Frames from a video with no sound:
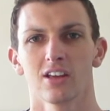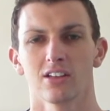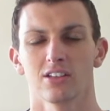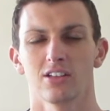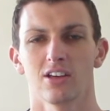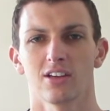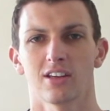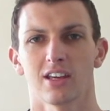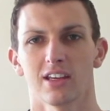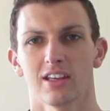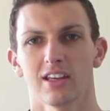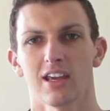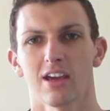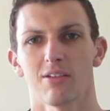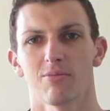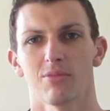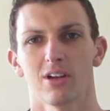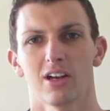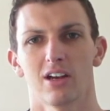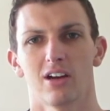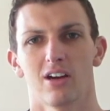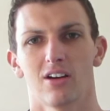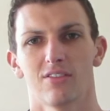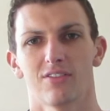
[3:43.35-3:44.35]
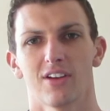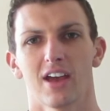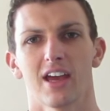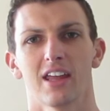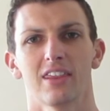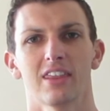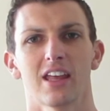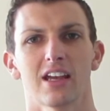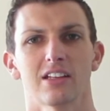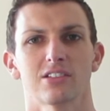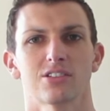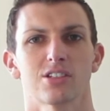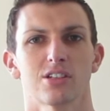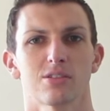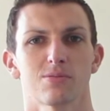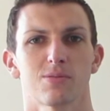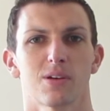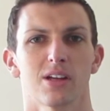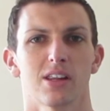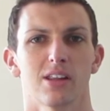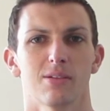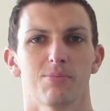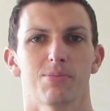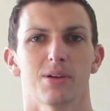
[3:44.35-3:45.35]
you can get rid of and that just
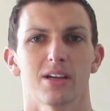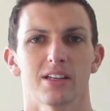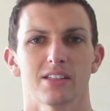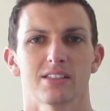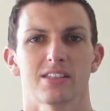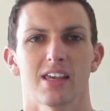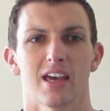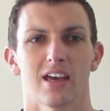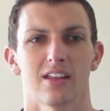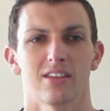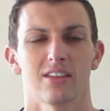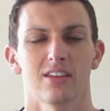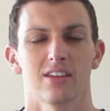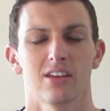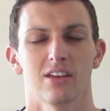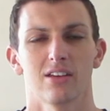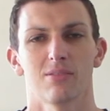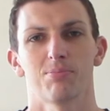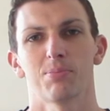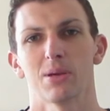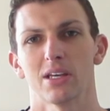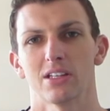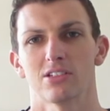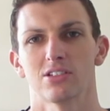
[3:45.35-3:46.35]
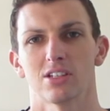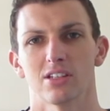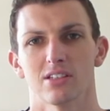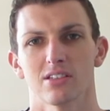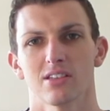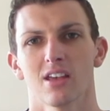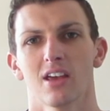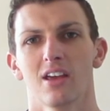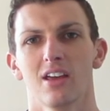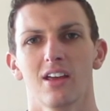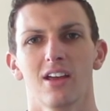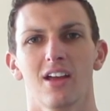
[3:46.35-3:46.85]
really brings out the pictures.